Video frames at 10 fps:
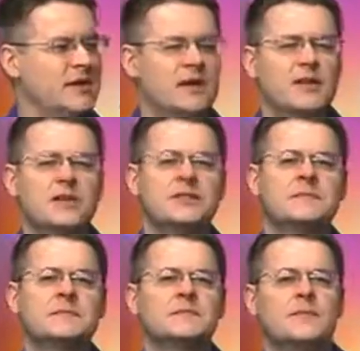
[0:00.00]
of it? In other words,
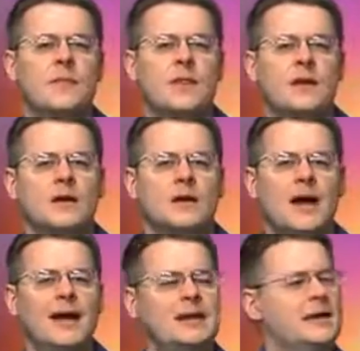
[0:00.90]

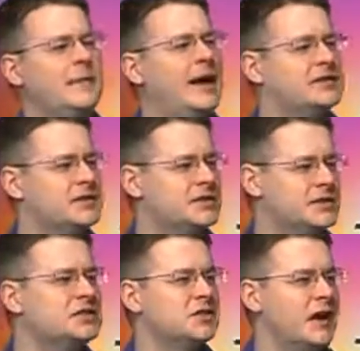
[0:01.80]
I can imagine a
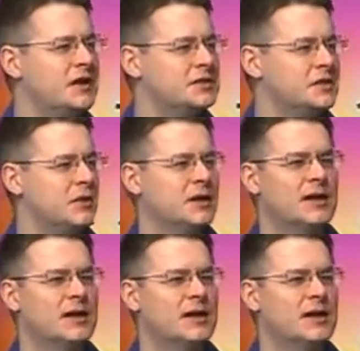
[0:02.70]
situation where